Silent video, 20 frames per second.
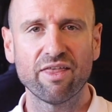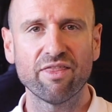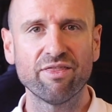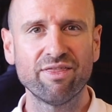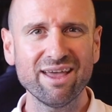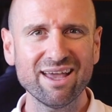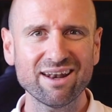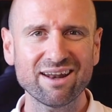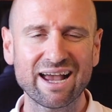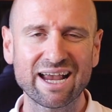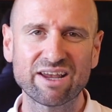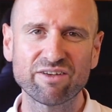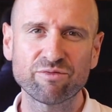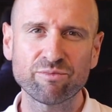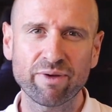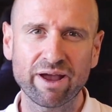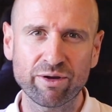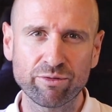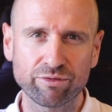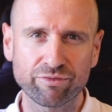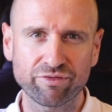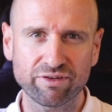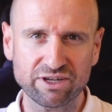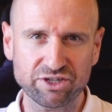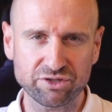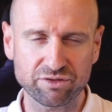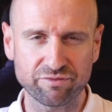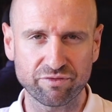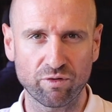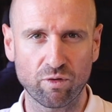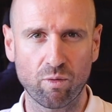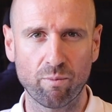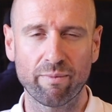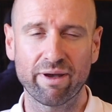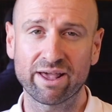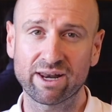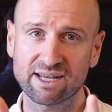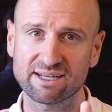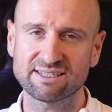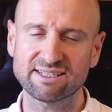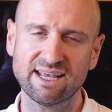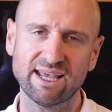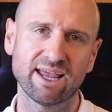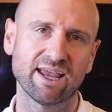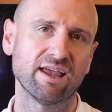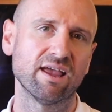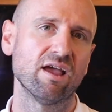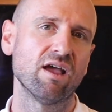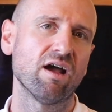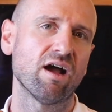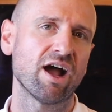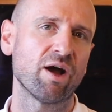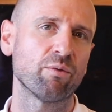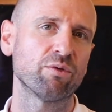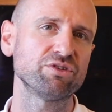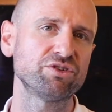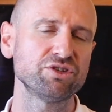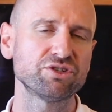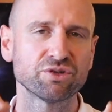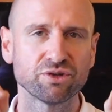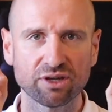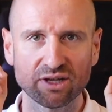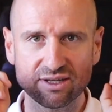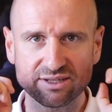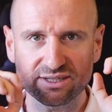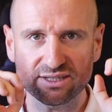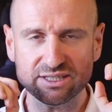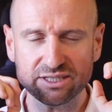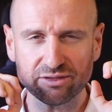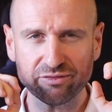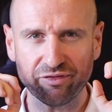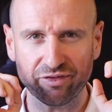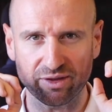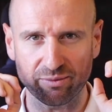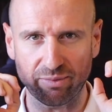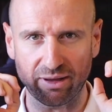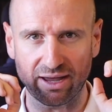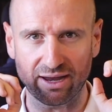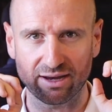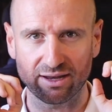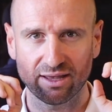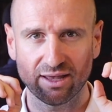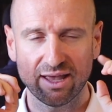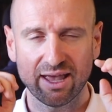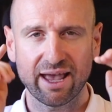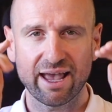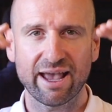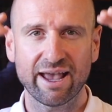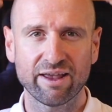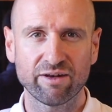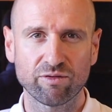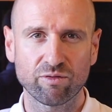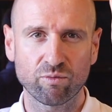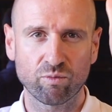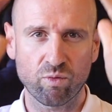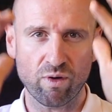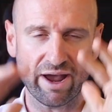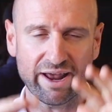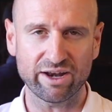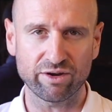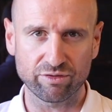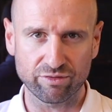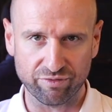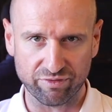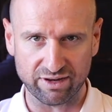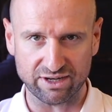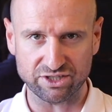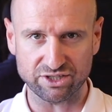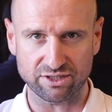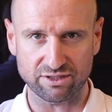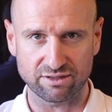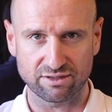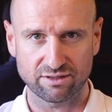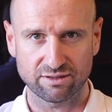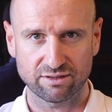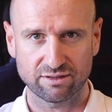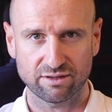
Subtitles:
Then I give them a reflection form and I say, I want you to listen to the feedback and write a reflection.